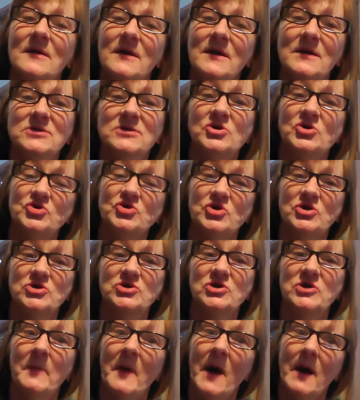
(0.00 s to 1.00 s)
It's
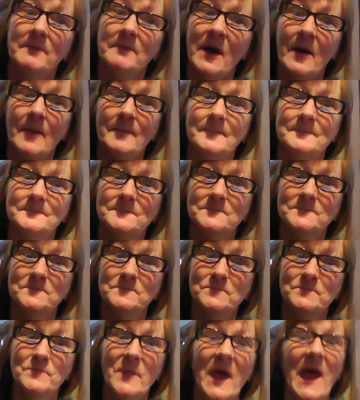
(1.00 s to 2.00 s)
GG-ma Mel,
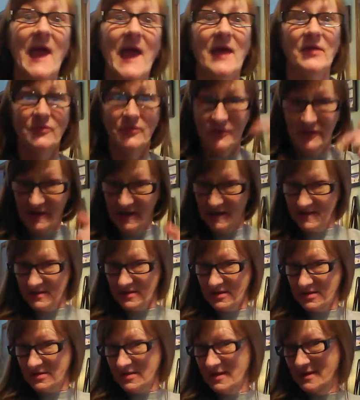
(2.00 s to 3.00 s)
and
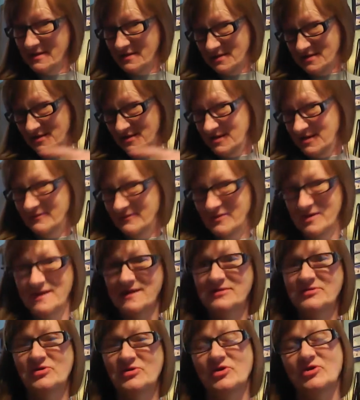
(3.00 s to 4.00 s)
this is Living
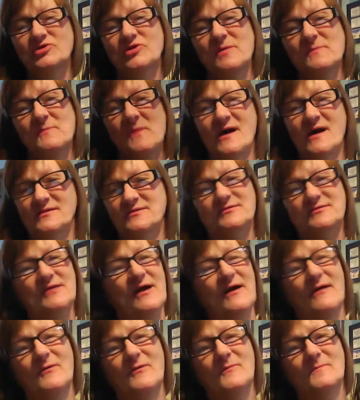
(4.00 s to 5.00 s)
It GG-ma
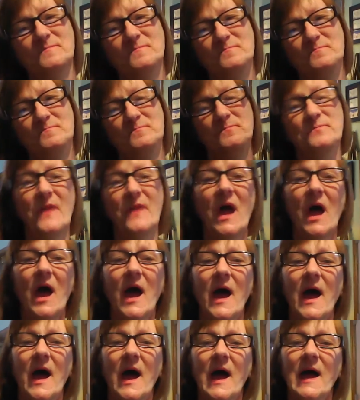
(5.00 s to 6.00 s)
Style.
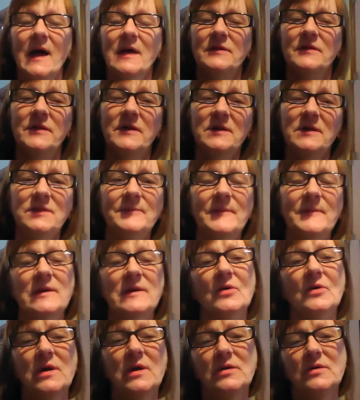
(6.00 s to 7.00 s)
This
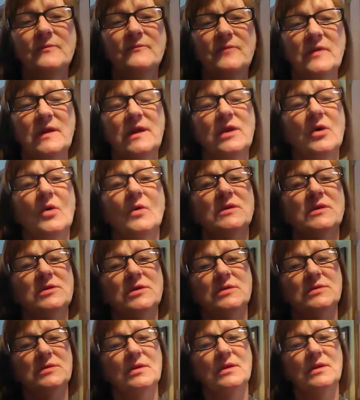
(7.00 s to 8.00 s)
video, video is
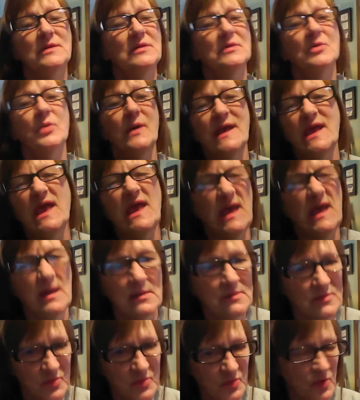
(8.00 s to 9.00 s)
just a little quickie,
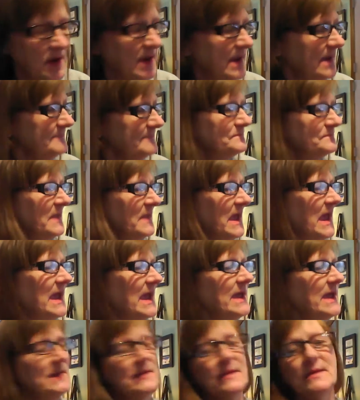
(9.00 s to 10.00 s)
okay?
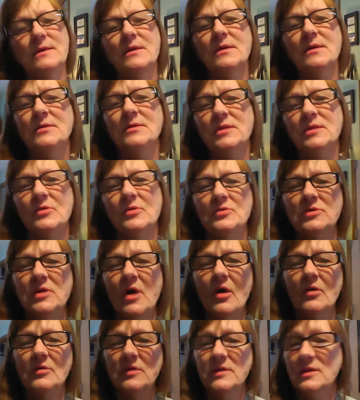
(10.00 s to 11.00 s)
And it concerns
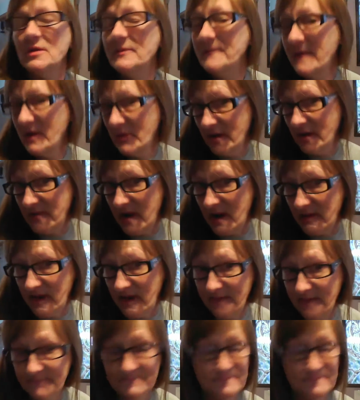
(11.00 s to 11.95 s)
our little fairy baby.